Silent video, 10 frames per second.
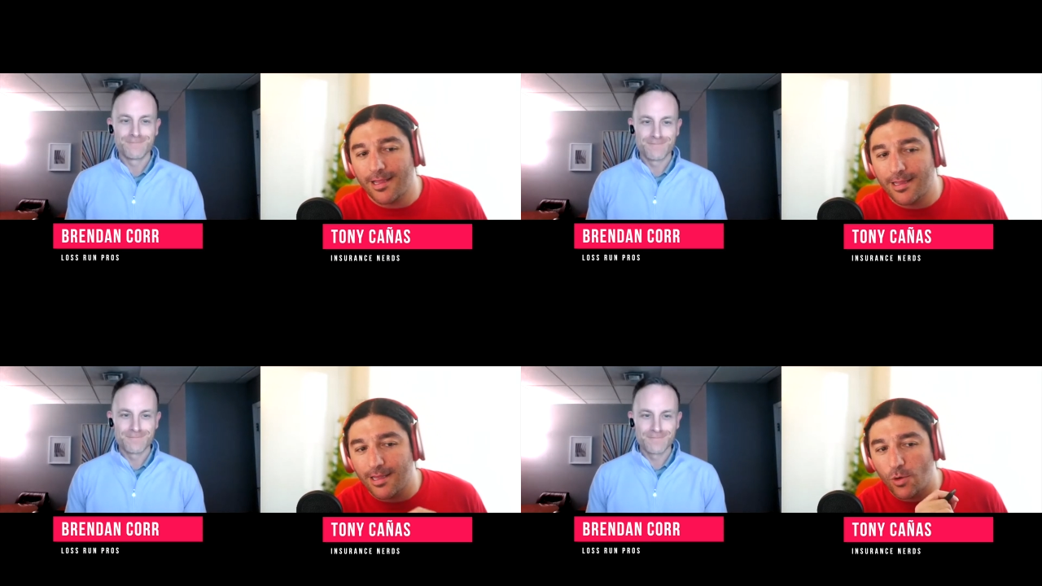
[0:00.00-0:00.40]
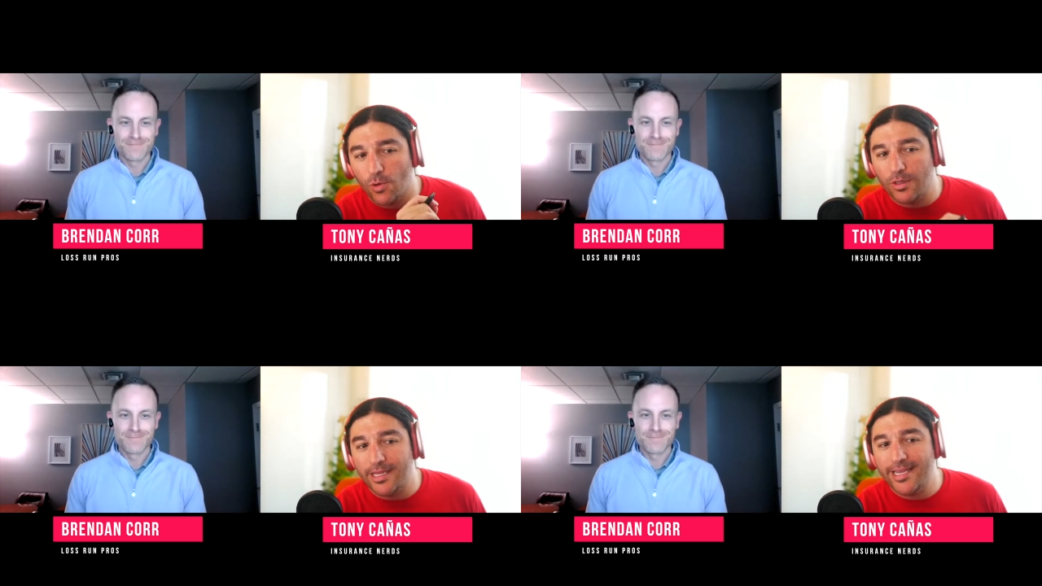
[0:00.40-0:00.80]
Speaker 1: who
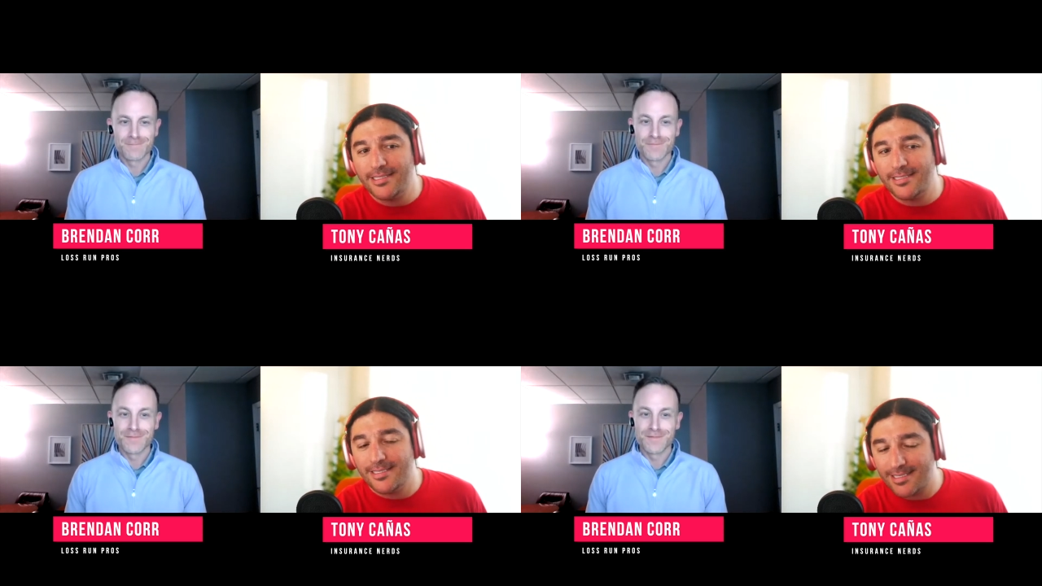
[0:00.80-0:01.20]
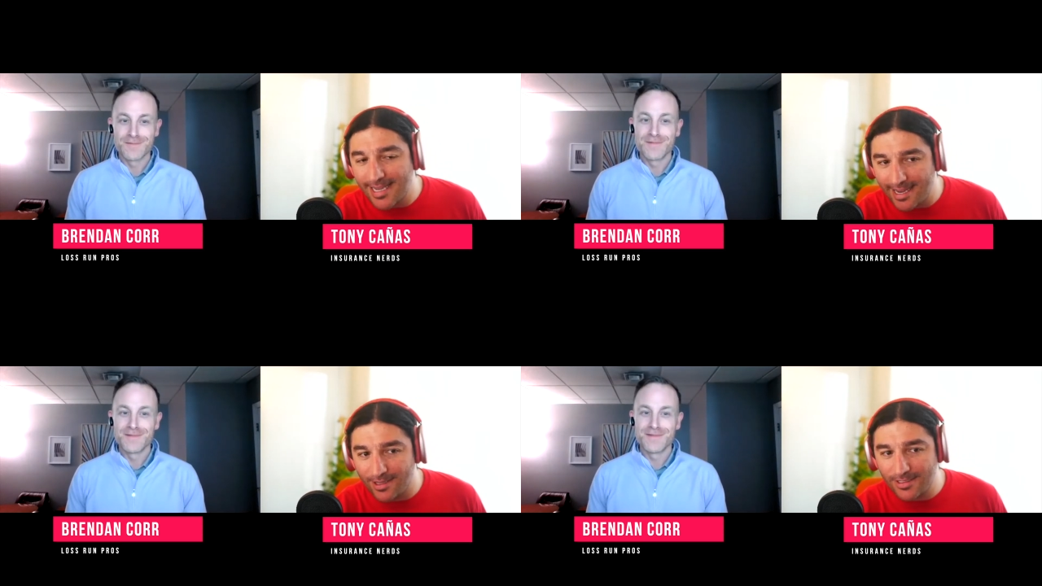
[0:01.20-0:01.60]
leads
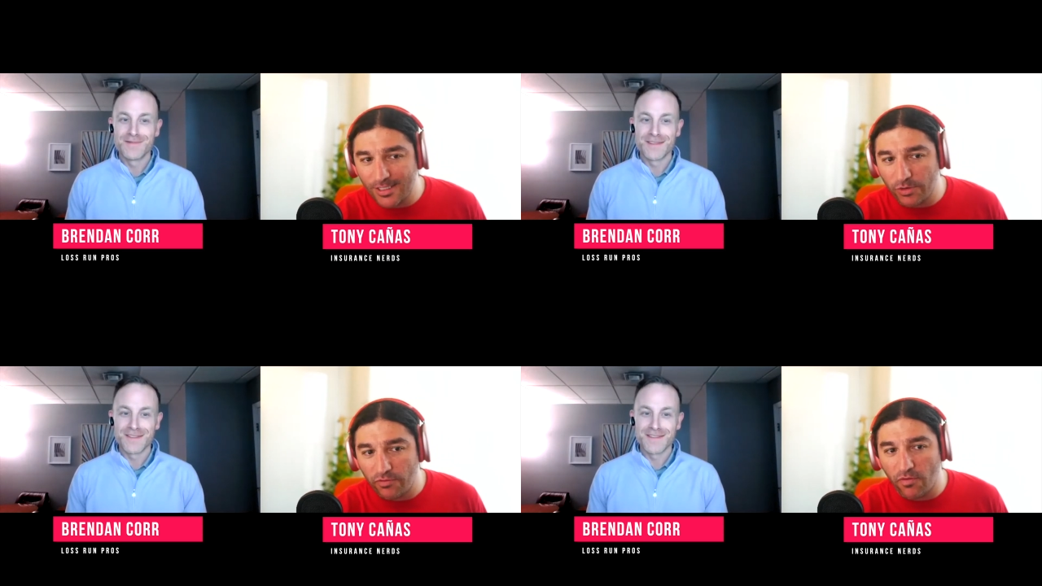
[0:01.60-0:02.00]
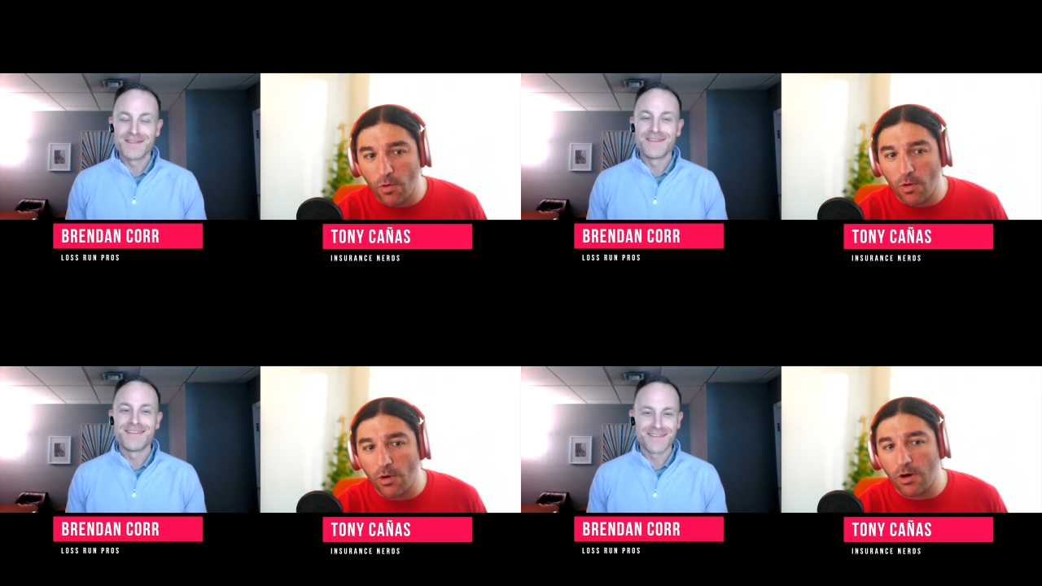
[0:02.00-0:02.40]
sales
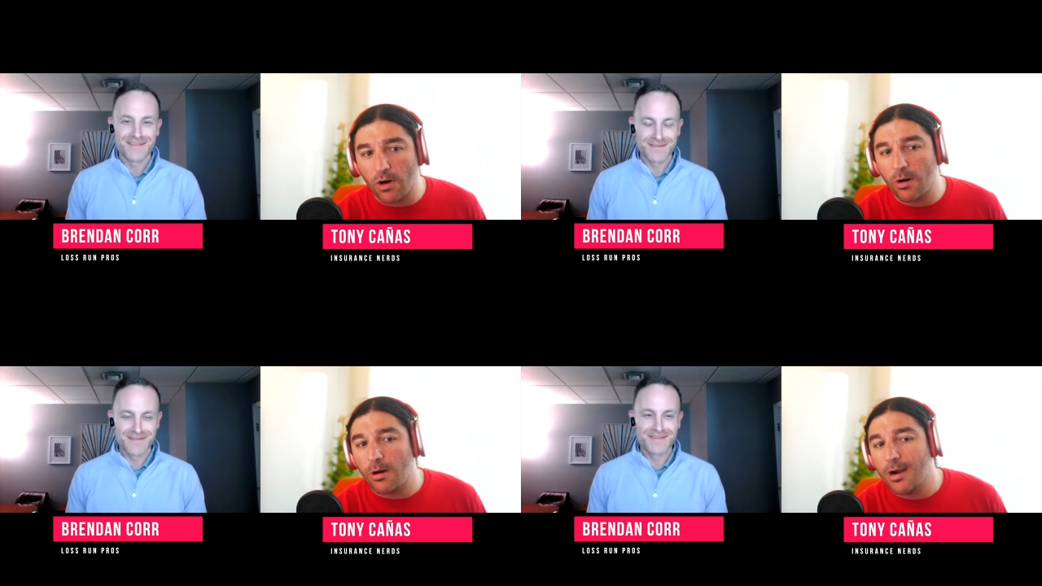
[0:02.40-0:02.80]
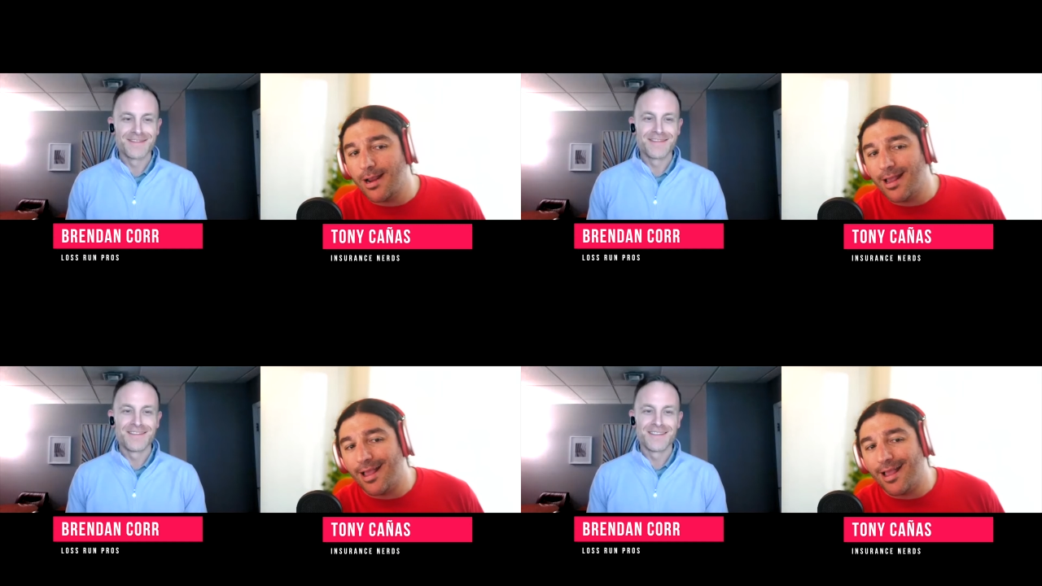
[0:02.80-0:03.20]
for
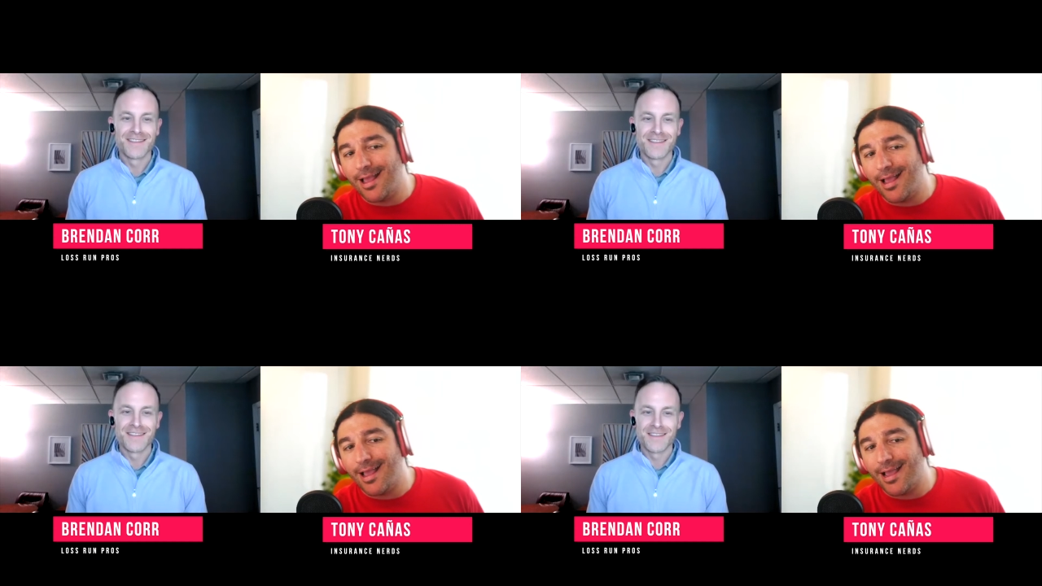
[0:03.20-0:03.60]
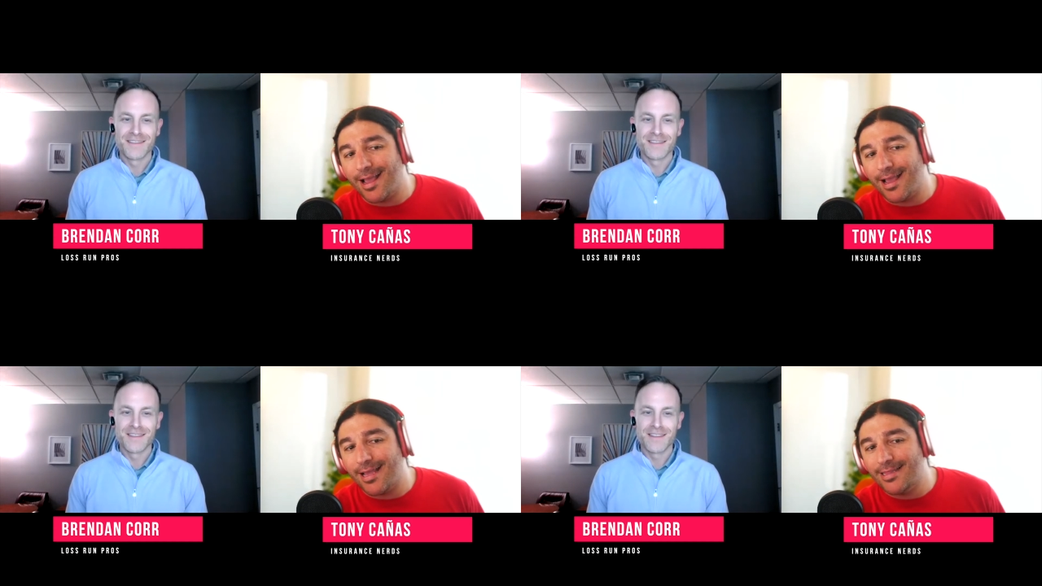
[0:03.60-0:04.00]

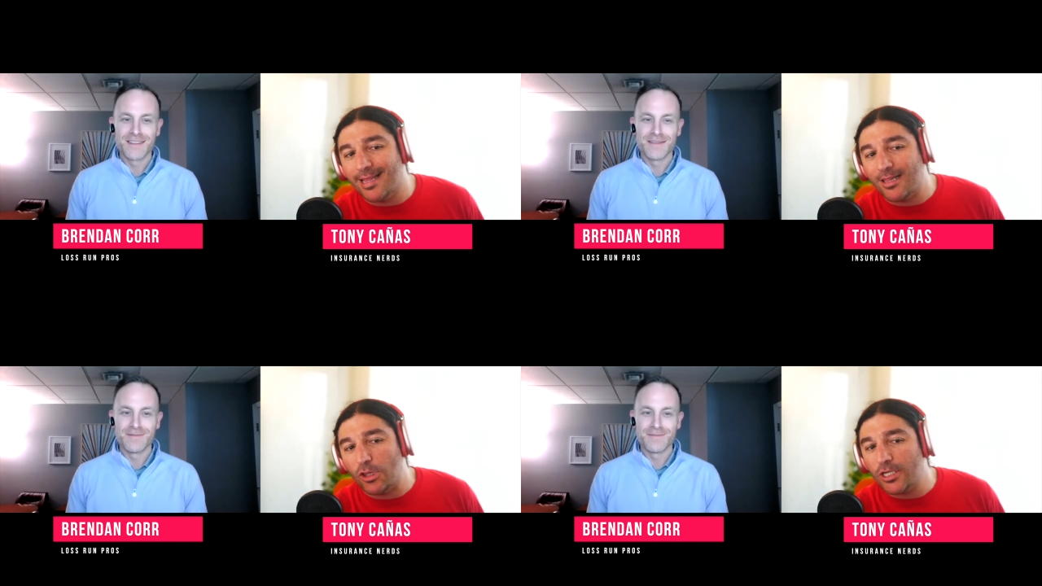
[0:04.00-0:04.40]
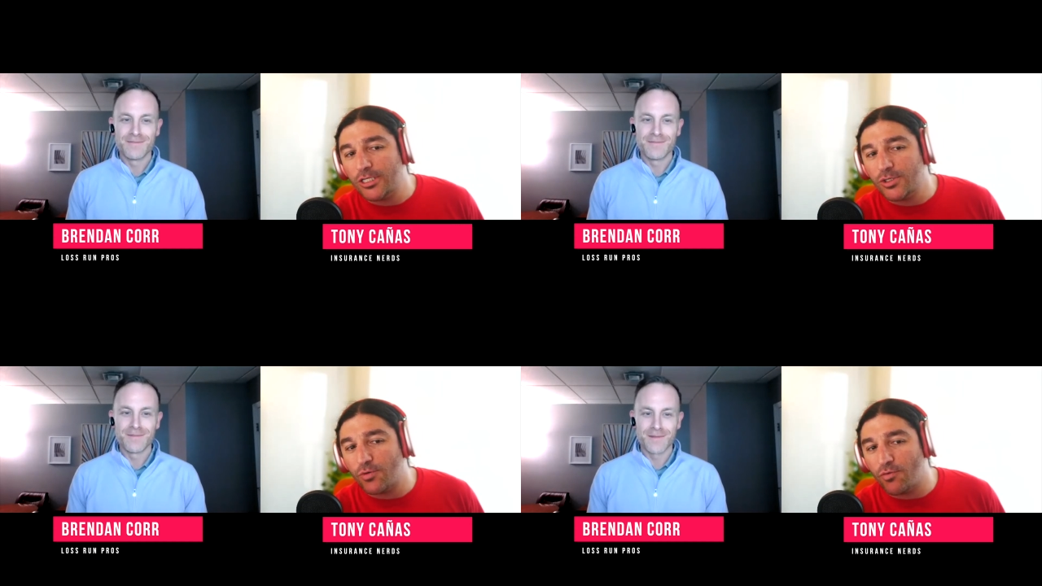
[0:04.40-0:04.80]
the Loss
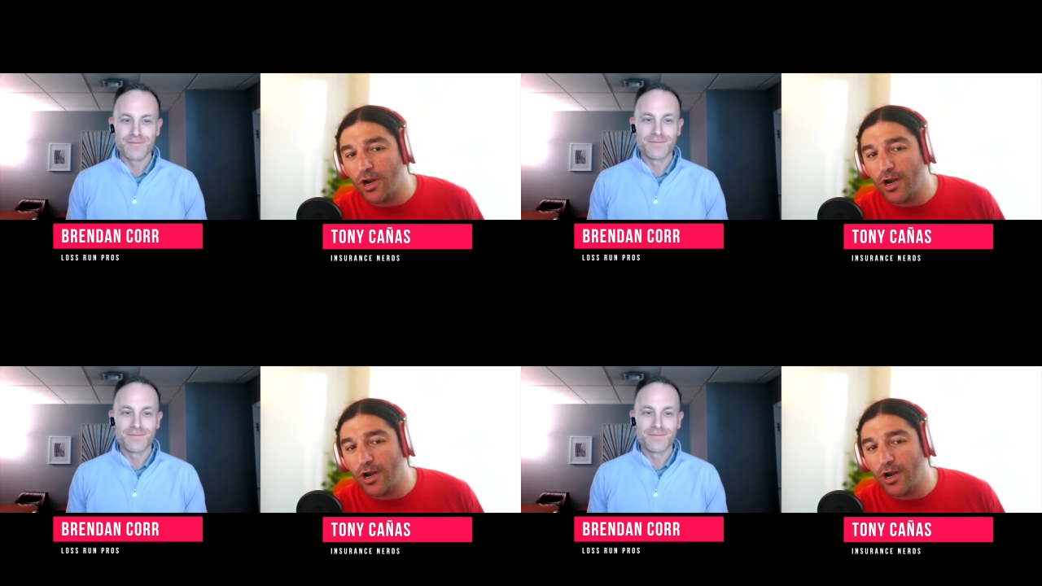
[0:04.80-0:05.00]
Run